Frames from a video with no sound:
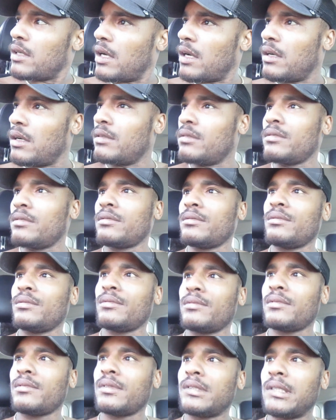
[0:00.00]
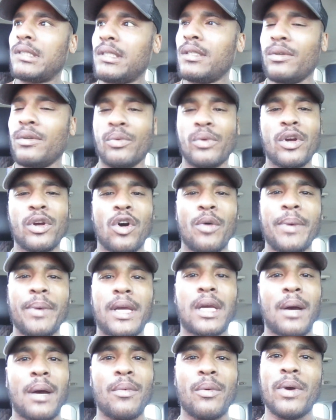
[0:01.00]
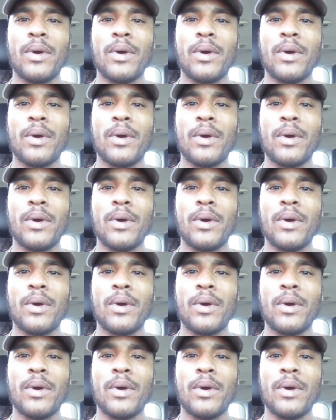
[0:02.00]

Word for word: know, we're gonna be coming